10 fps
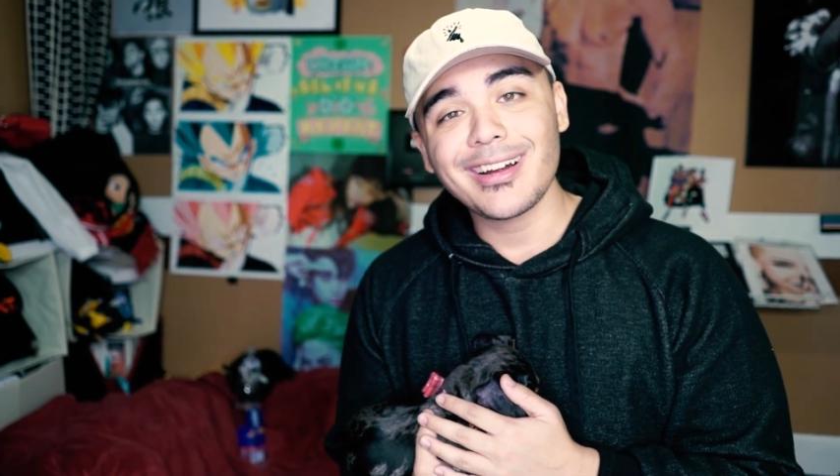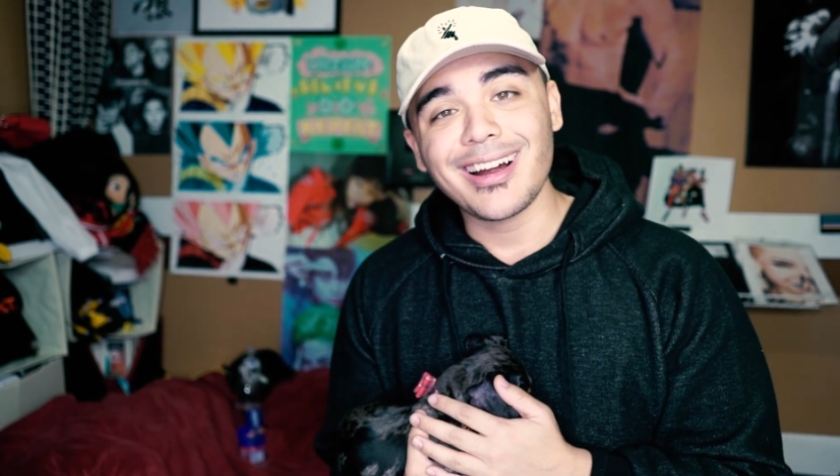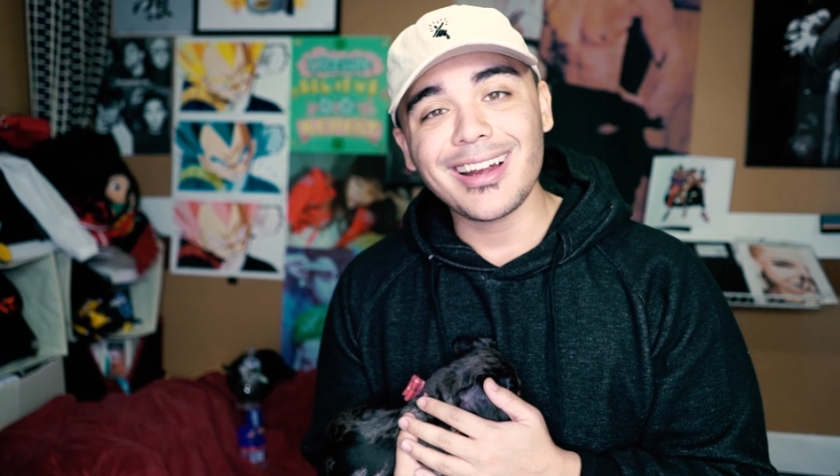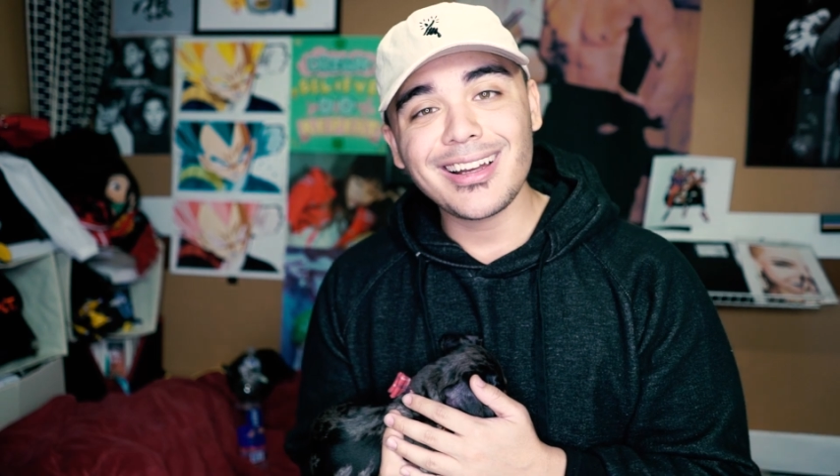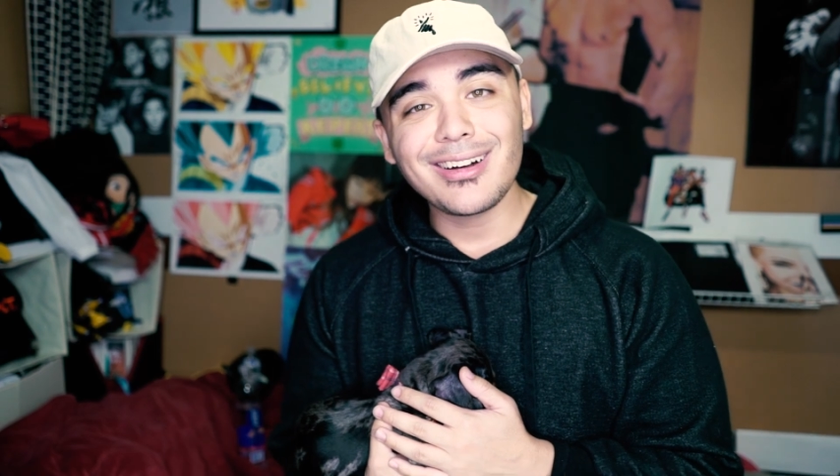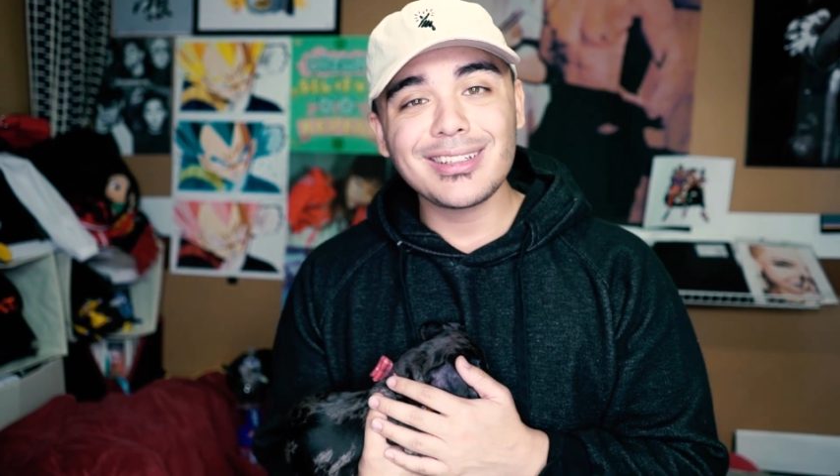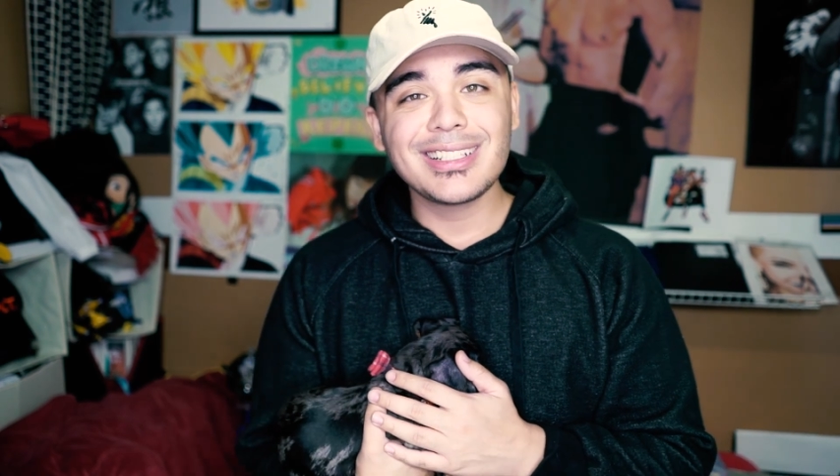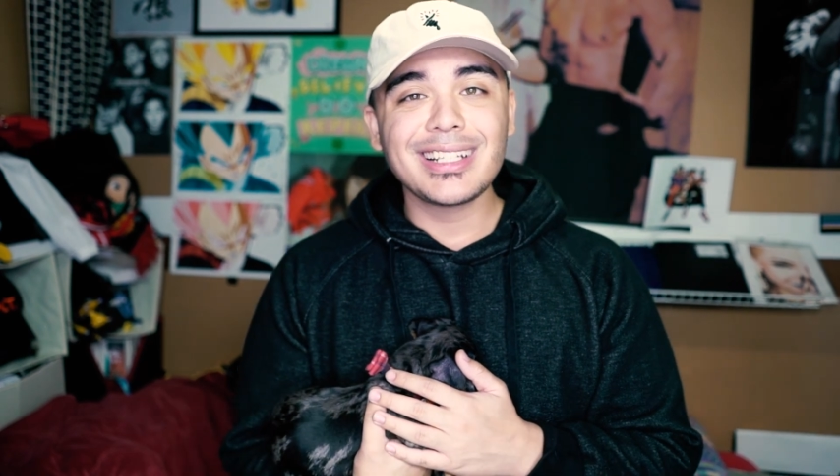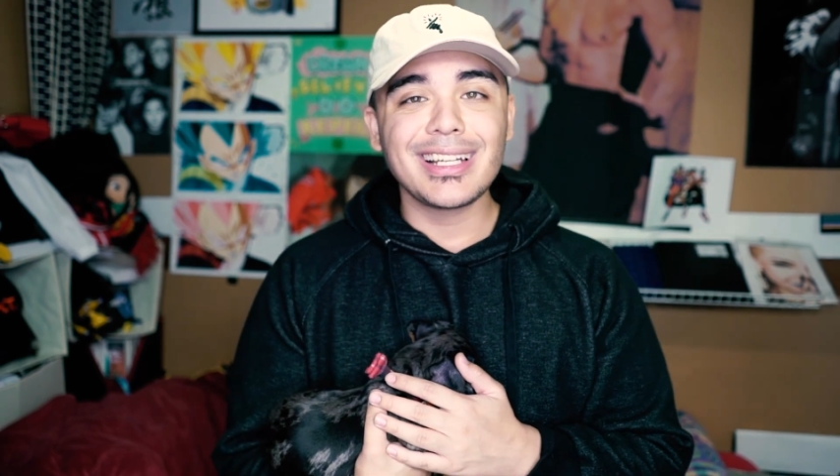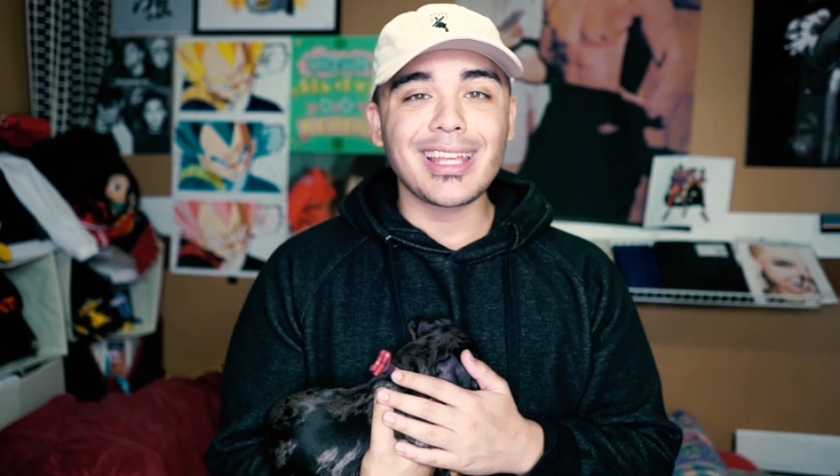Alright, y'all?
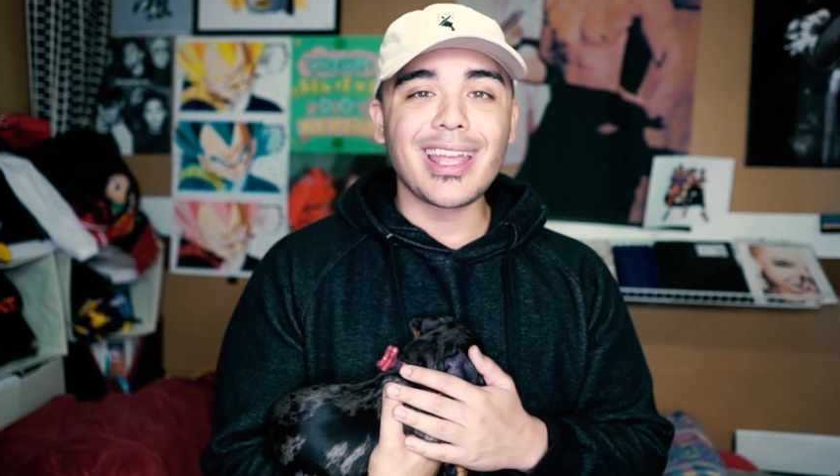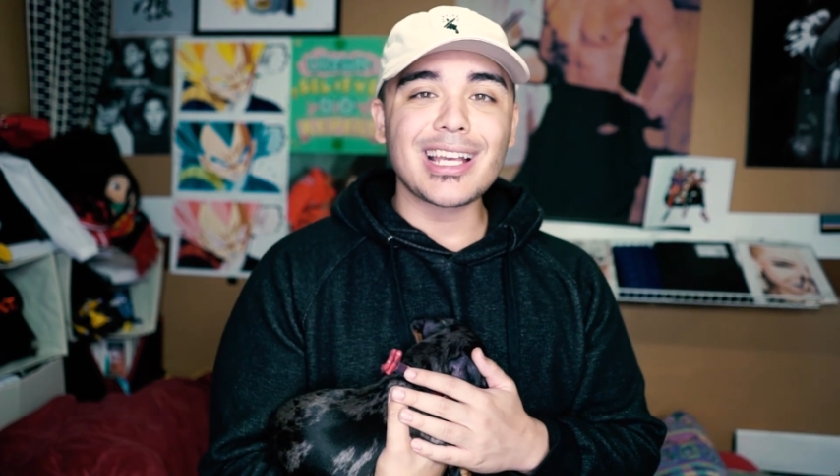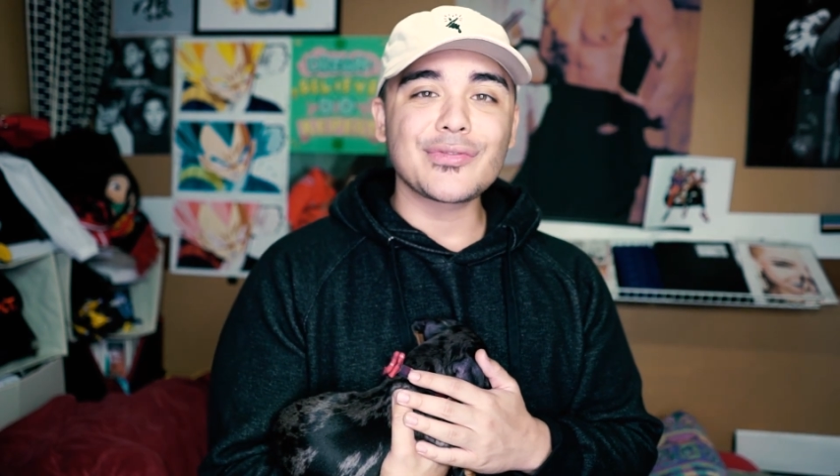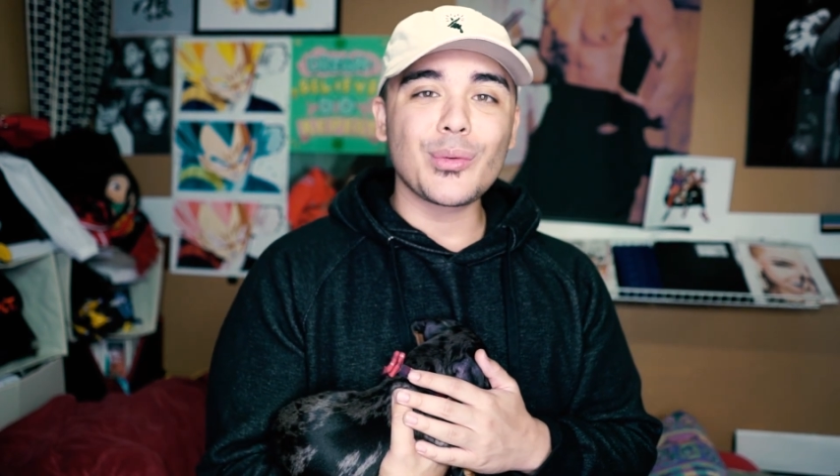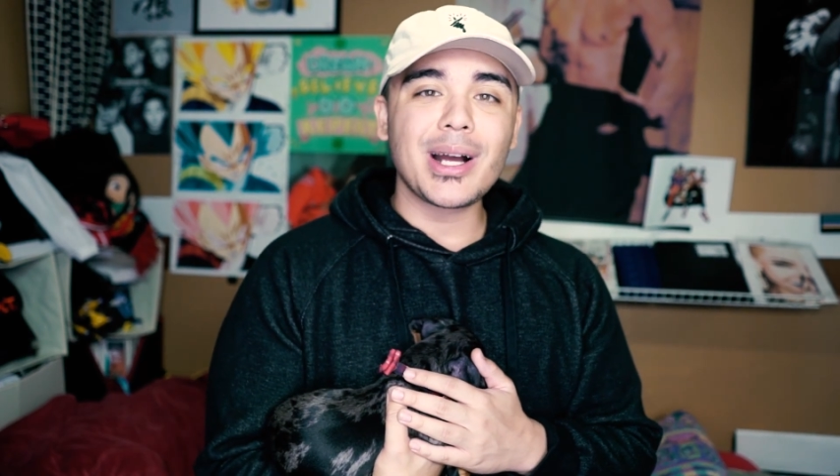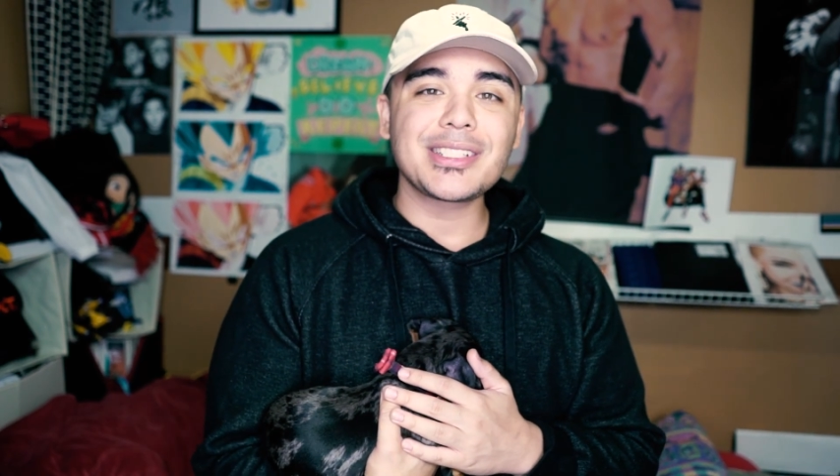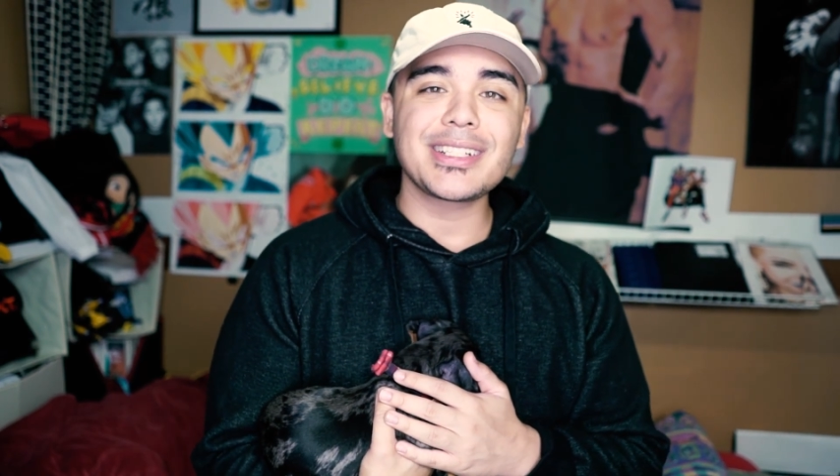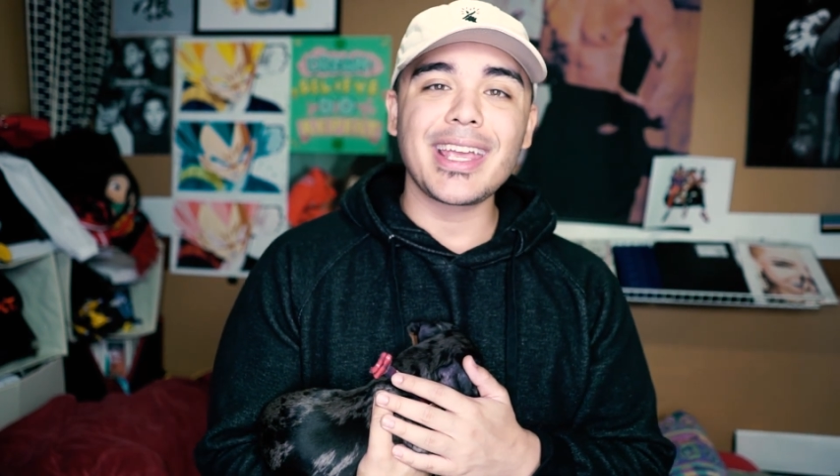Thank you guys for watching,